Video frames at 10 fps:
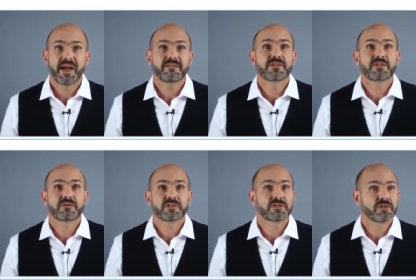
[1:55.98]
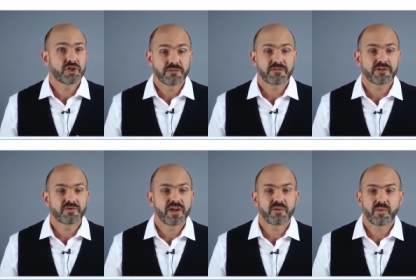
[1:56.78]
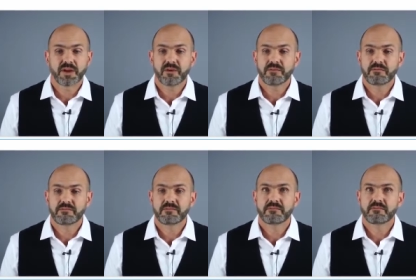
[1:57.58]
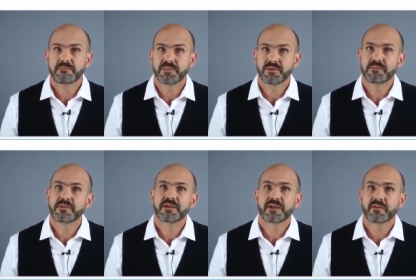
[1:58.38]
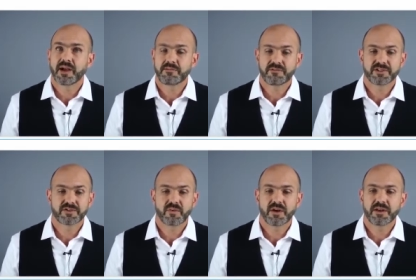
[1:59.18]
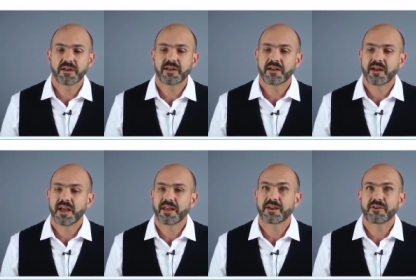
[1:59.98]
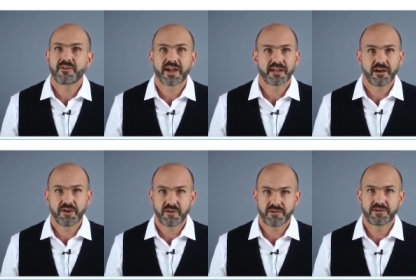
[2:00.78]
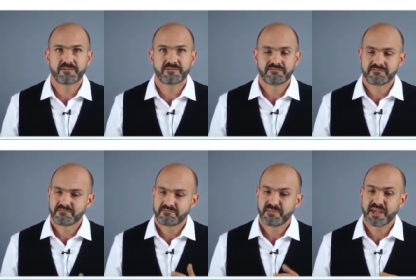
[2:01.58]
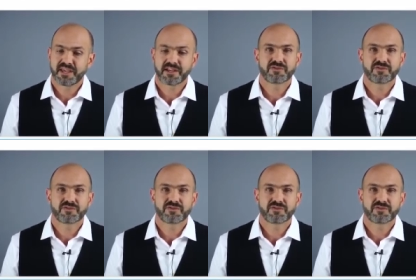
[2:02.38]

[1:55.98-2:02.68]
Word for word: have to do is shift to the trend window, boom, grab freezer 1, and drag it on over. Making a